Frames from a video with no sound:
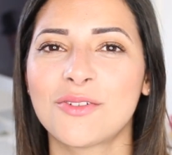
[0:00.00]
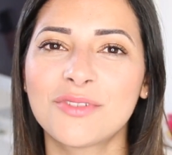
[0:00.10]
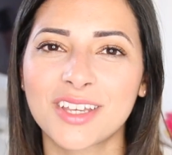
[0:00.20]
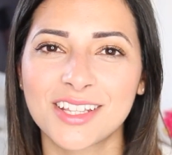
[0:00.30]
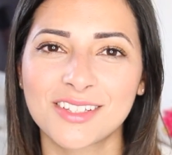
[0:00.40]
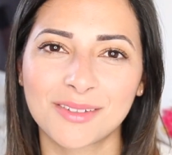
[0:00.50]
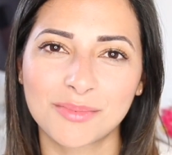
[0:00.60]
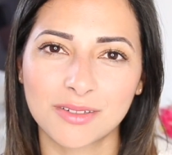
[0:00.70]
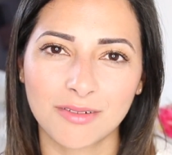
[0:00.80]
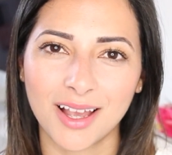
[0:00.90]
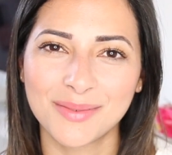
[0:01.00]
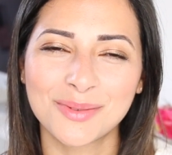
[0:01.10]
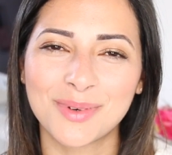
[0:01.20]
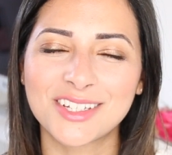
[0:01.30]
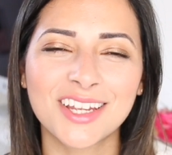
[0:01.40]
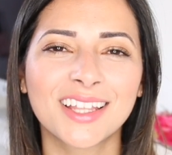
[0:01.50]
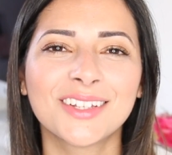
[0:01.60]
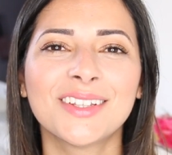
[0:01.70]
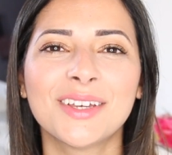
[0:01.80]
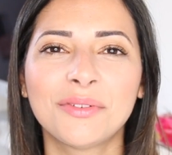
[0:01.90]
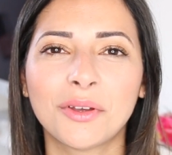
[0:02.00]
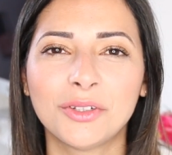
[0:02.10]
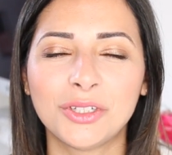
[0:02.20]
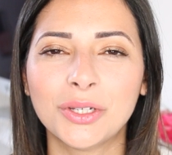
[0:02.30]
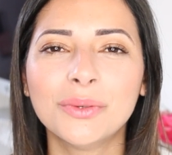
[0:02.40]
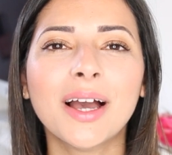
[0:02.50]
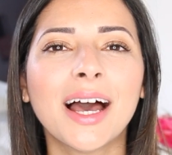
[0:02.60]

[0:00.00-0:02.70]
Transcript: Don't forget to subscribe to my channel if you're new,